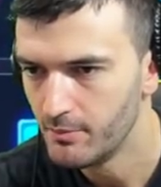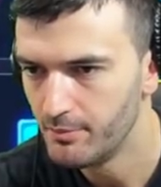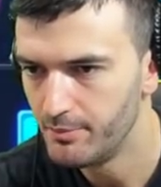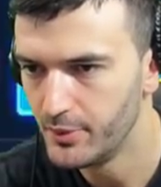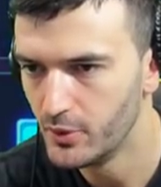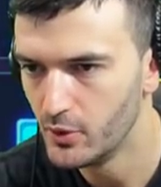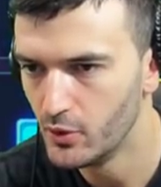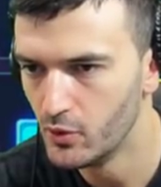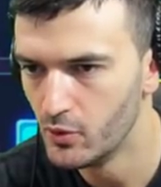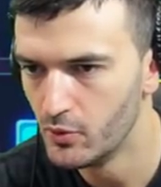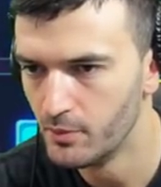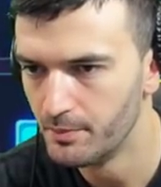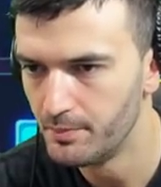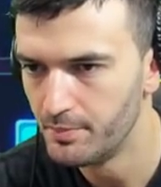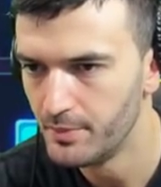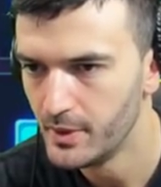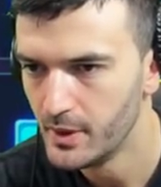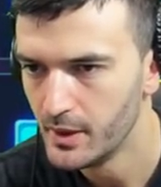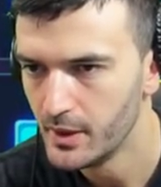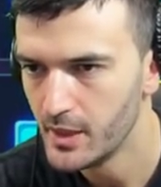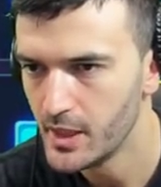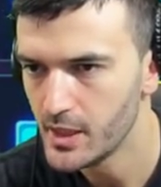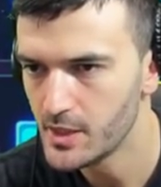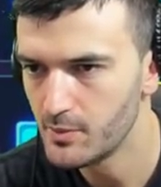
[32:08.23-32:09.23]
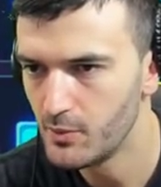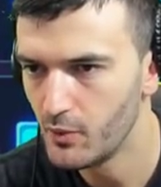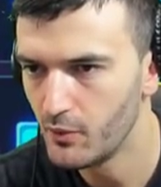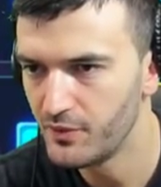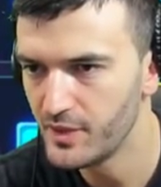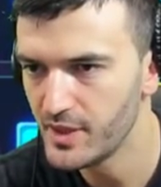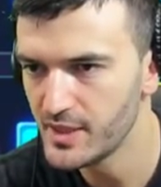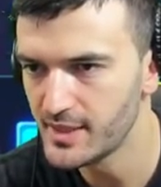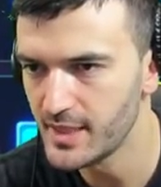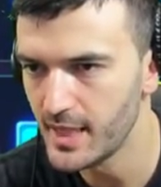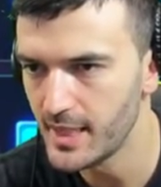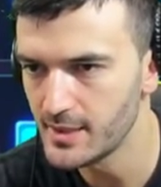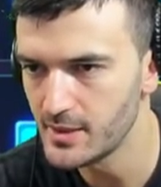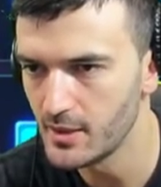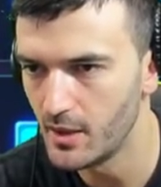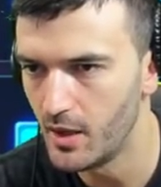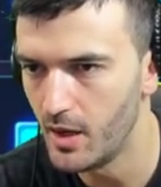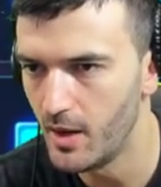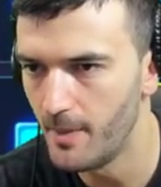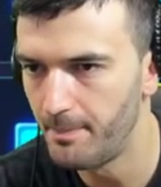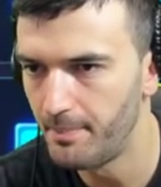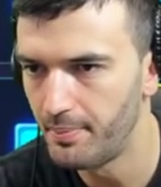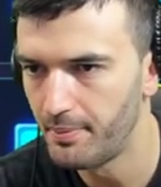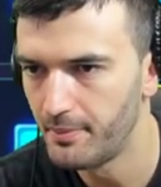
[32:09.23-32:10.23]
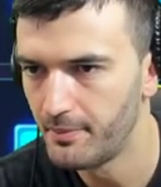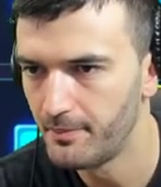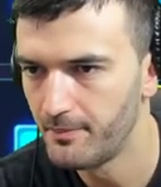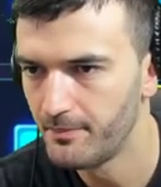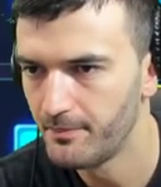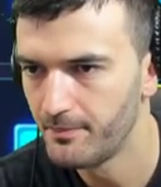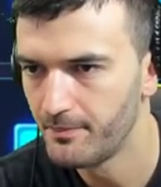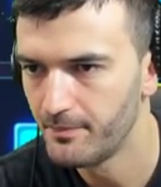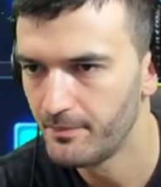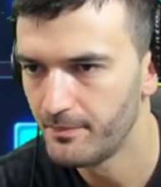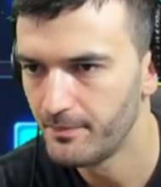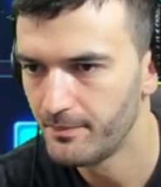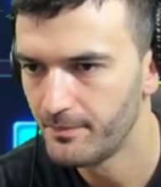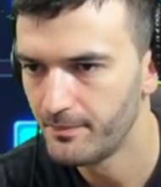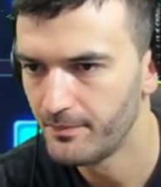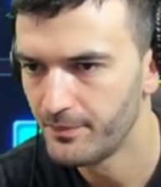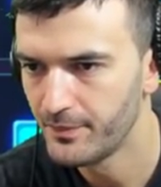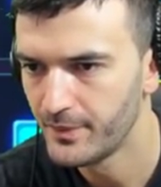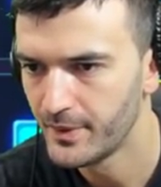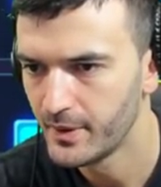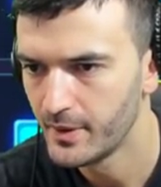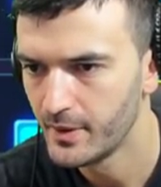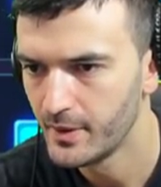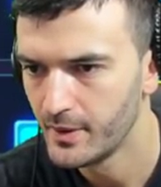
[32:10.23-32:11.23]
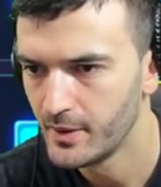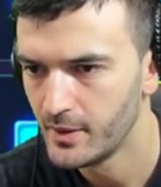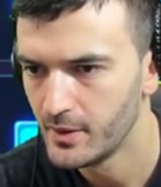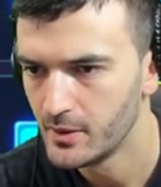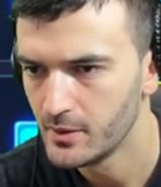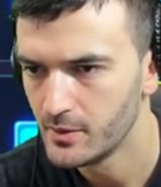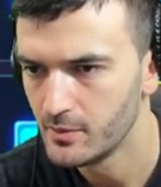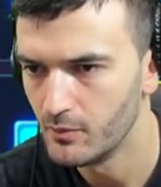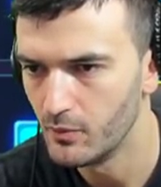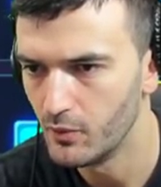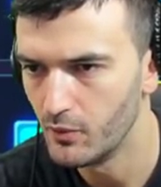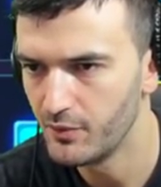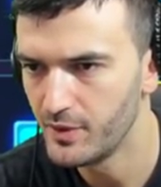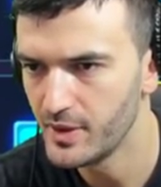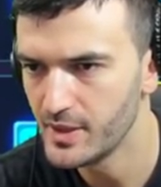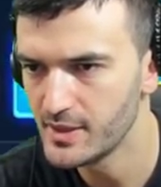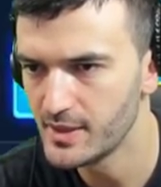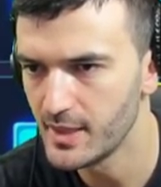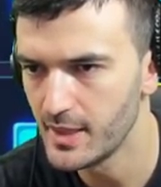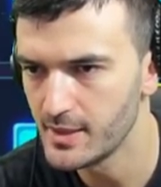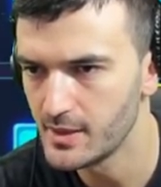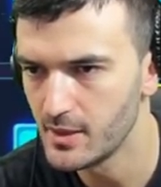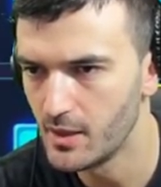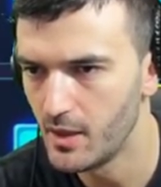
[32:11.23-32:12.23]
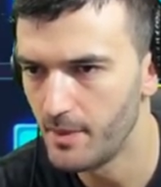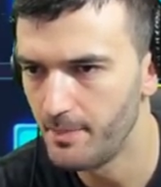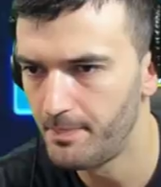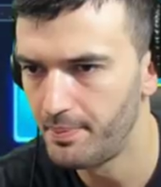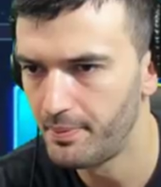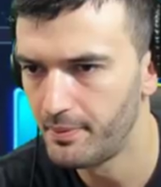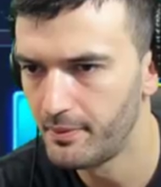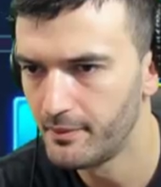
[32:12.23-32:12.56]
Boom. Let's move these guys up. Let's move these guys up.